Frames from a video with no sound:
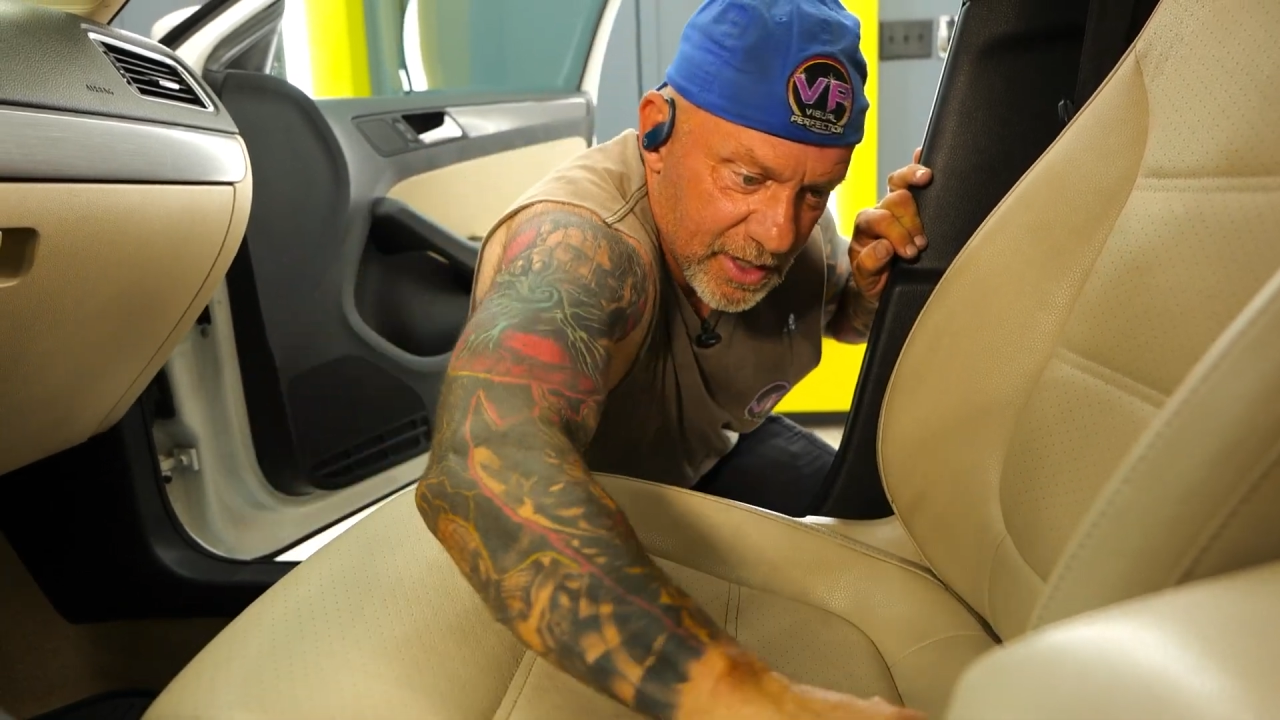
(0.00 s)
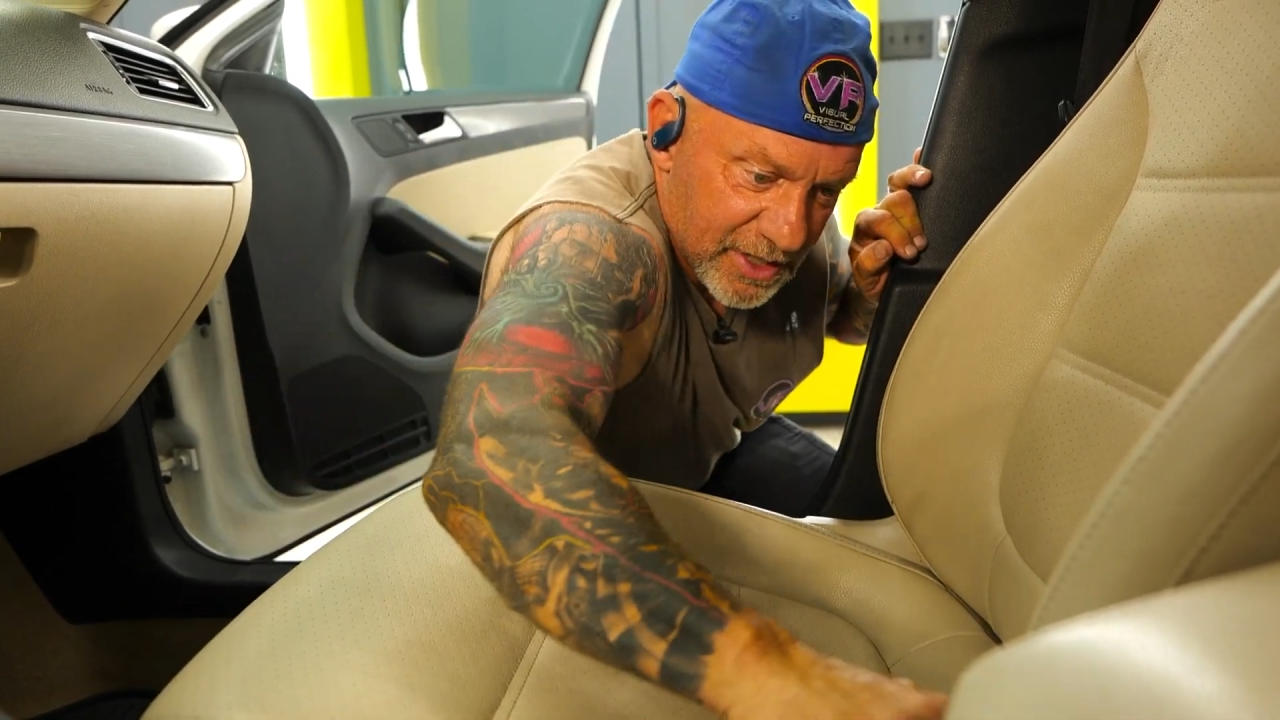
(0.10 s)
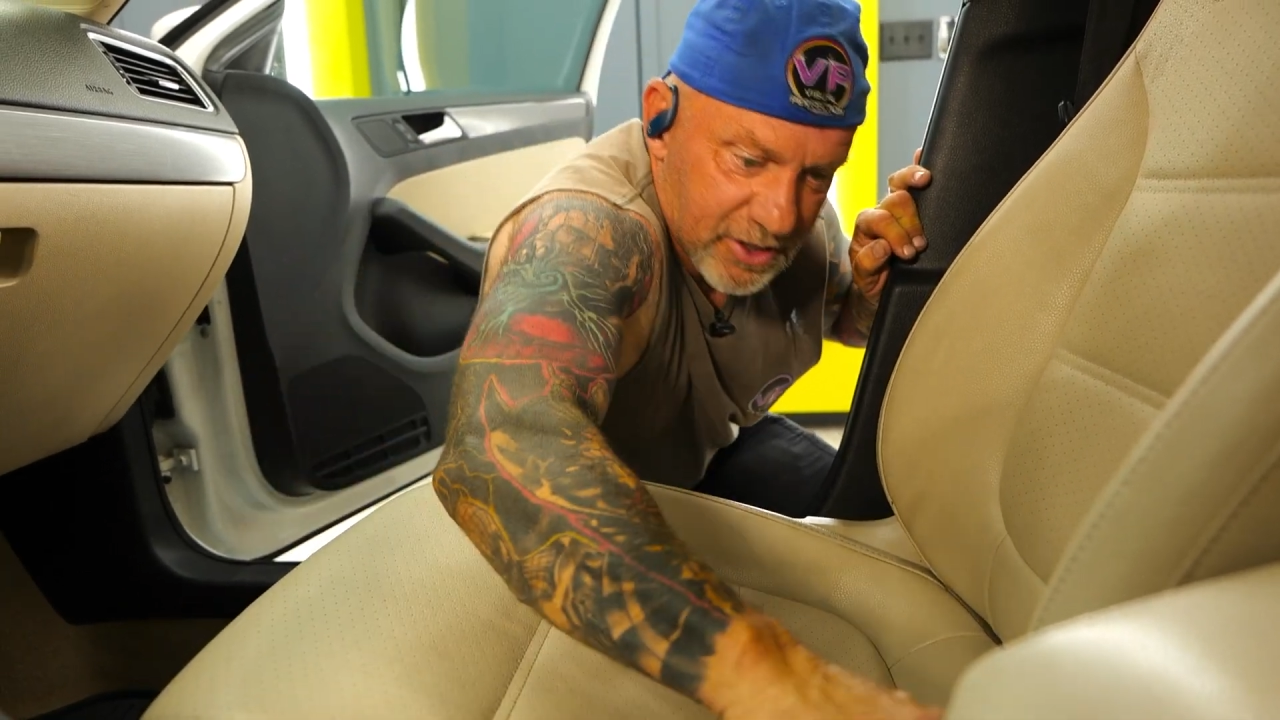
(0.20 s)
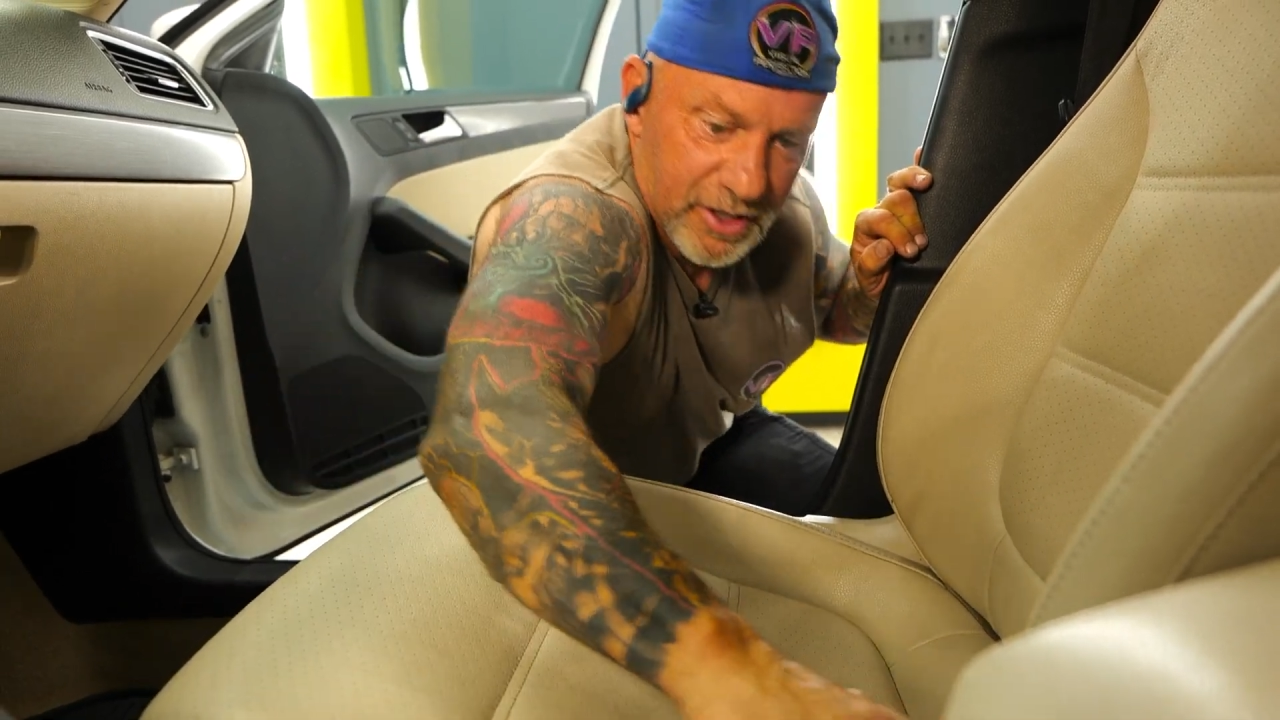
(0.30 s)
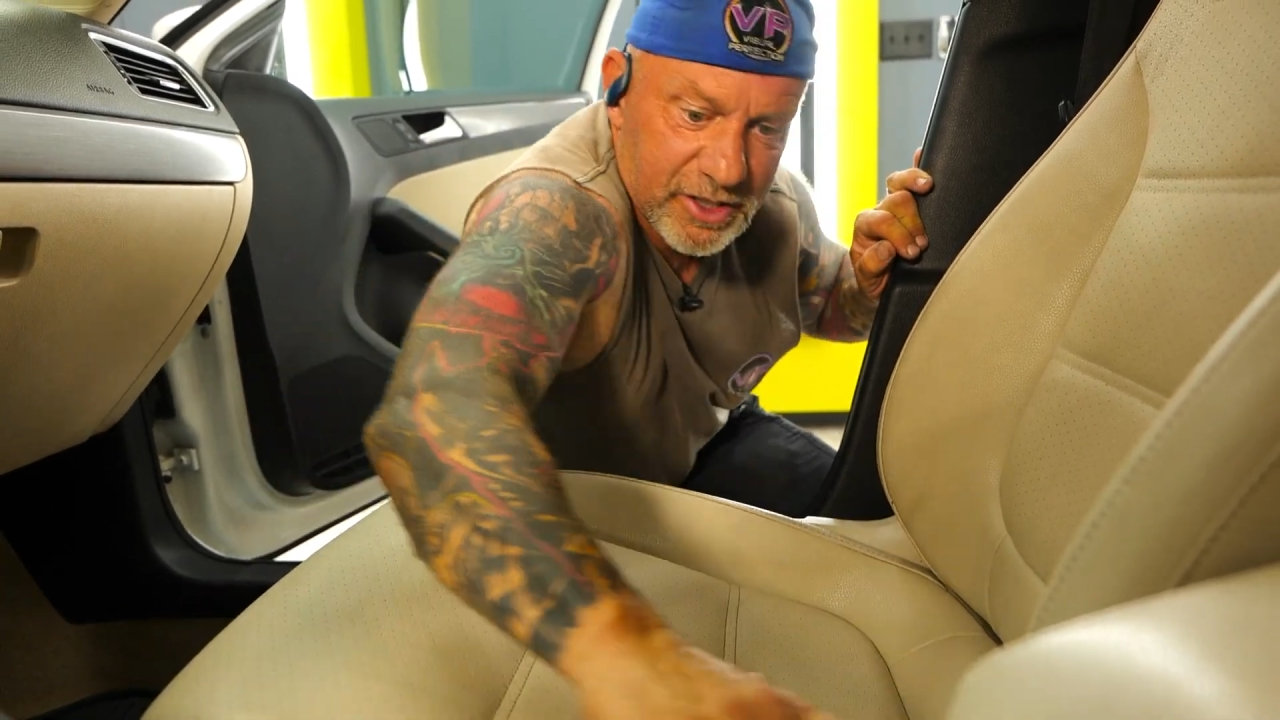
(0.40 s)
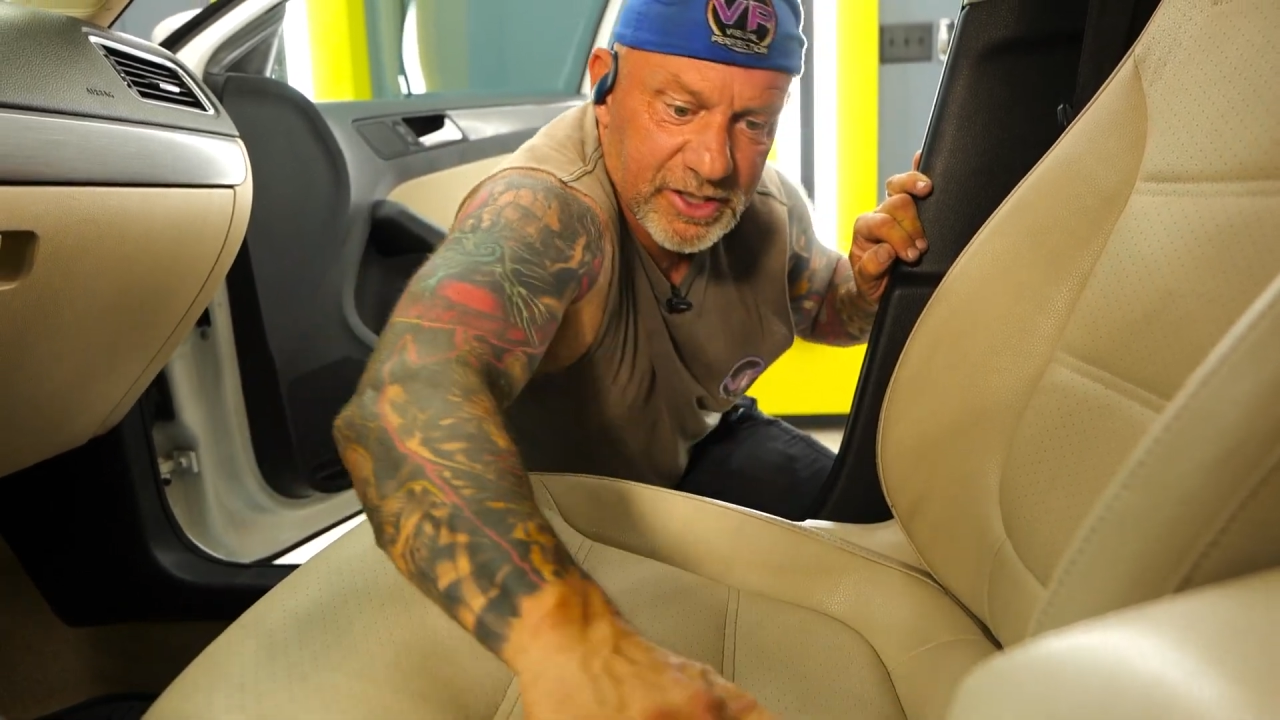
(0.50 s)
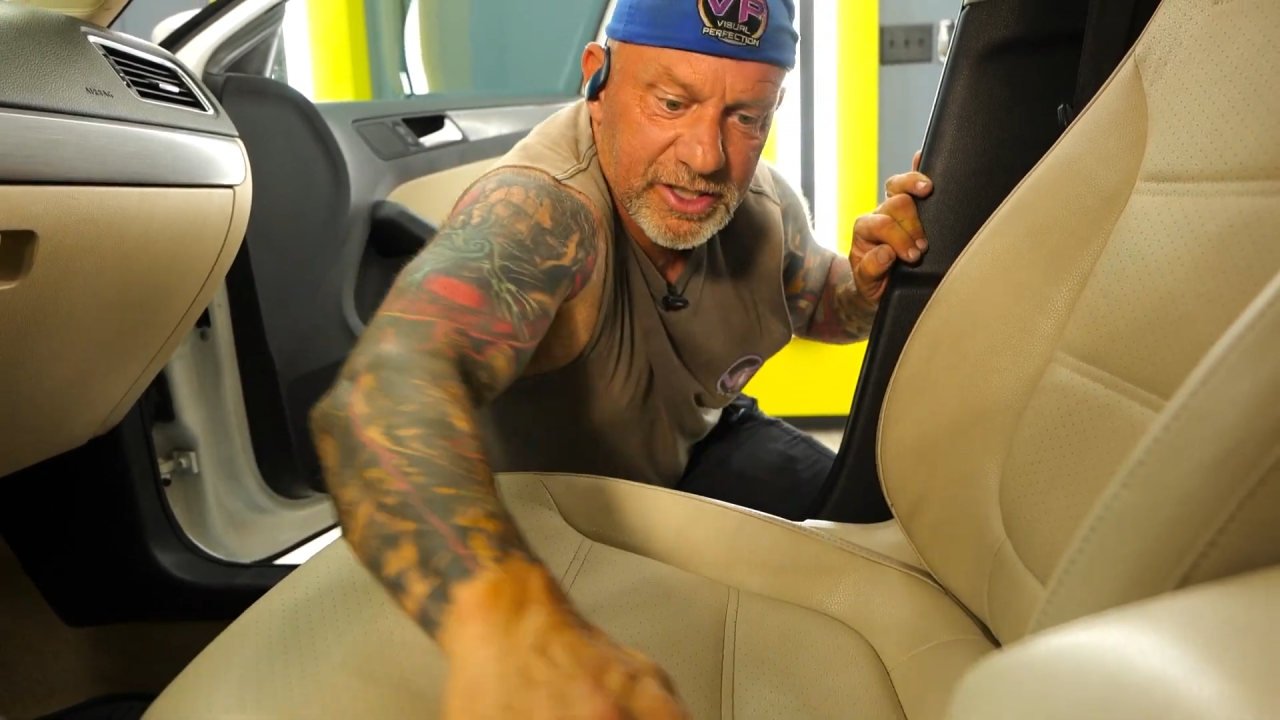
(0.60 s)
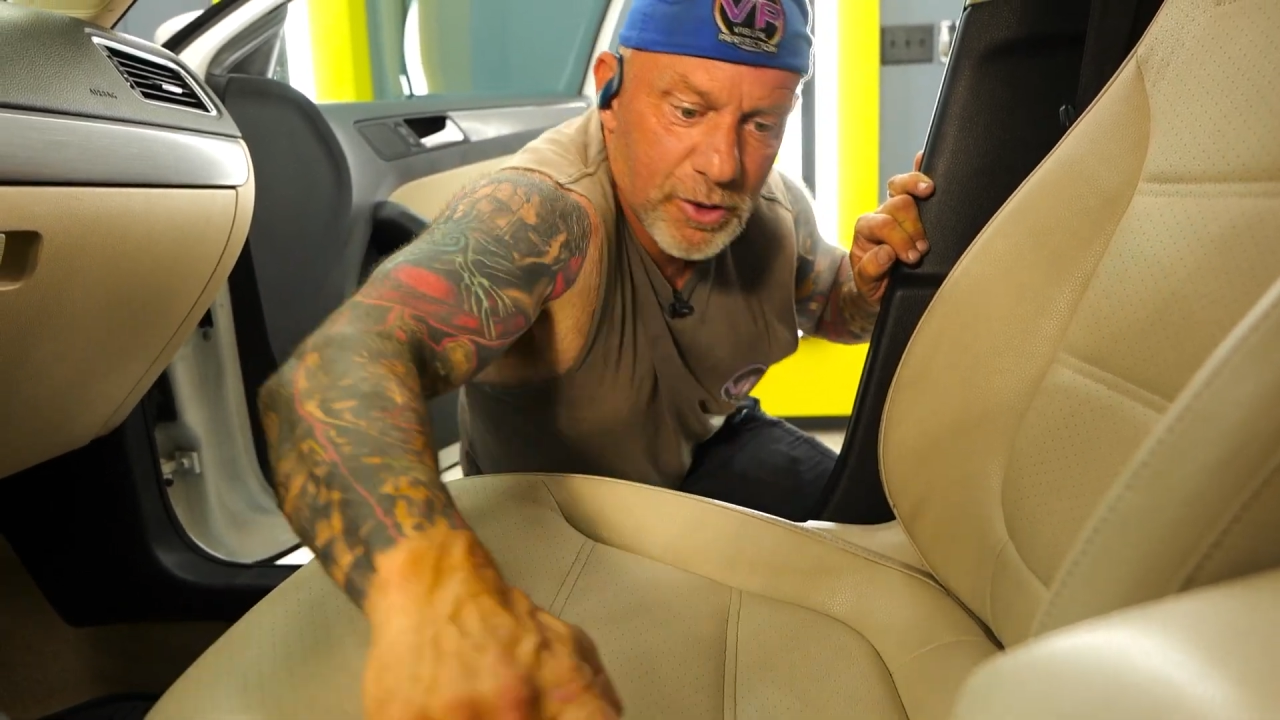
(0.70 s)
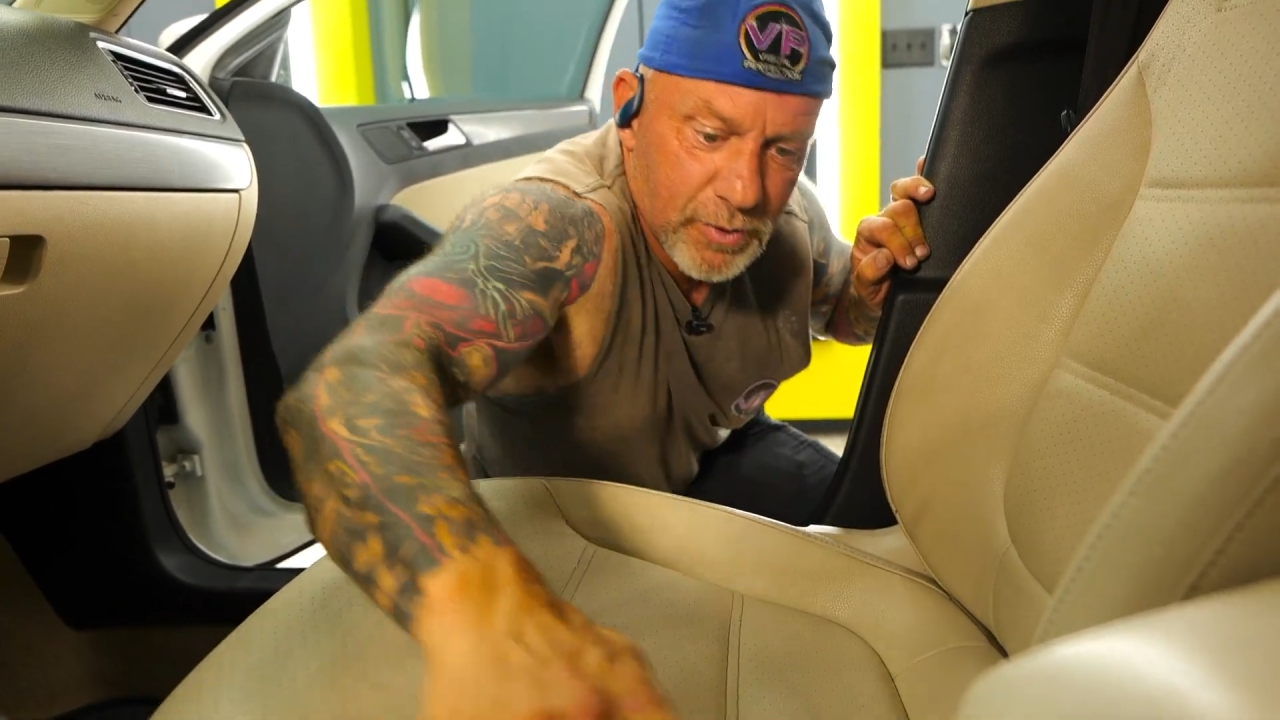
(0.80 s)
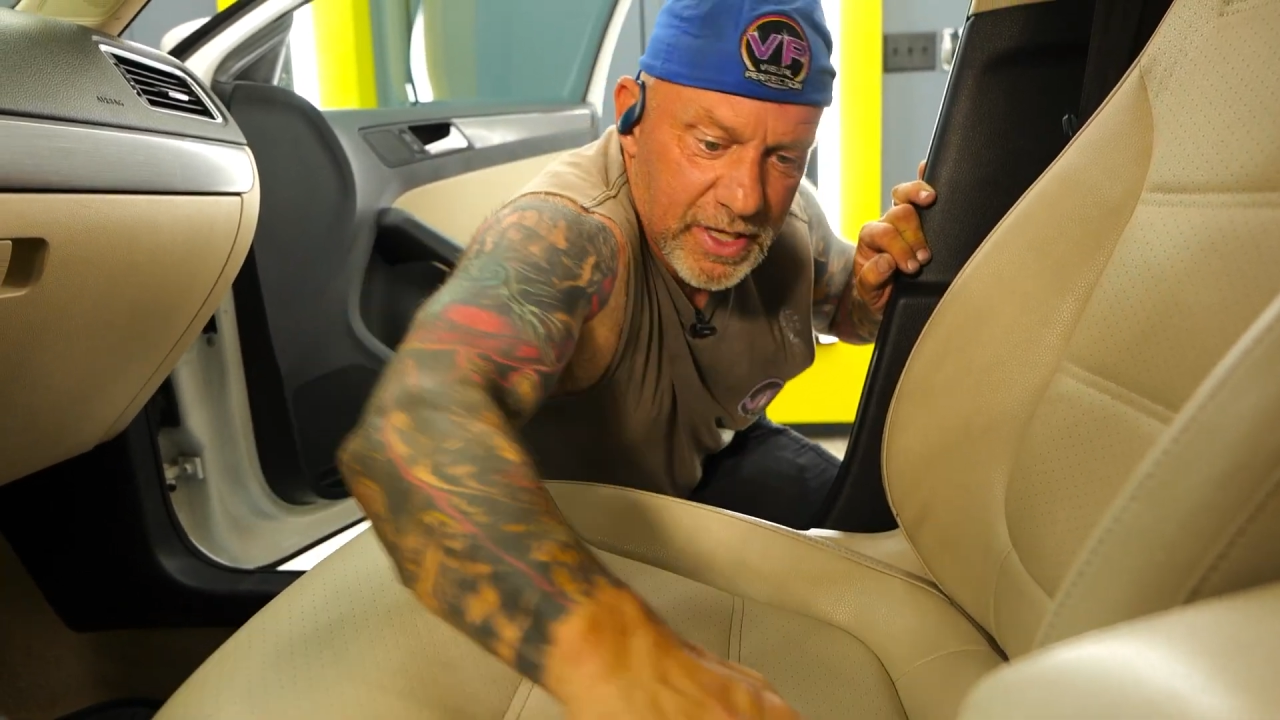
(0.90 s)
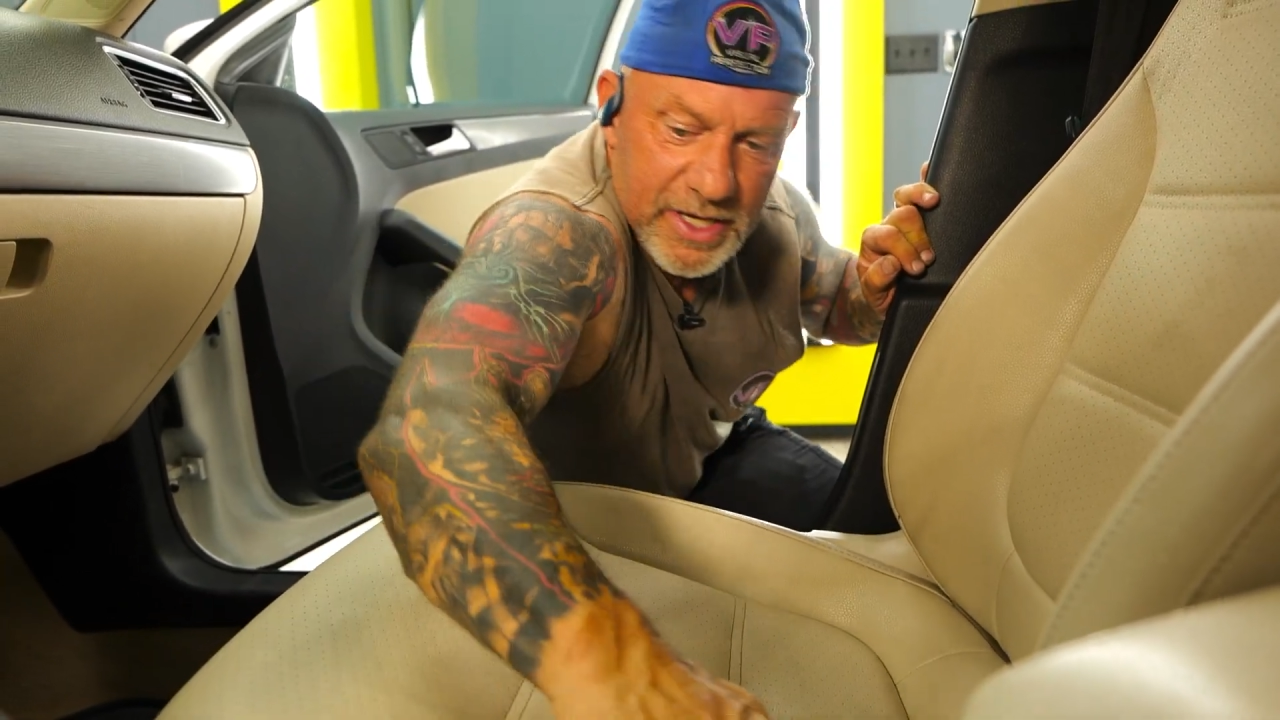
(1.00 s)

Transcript: It's gonna soak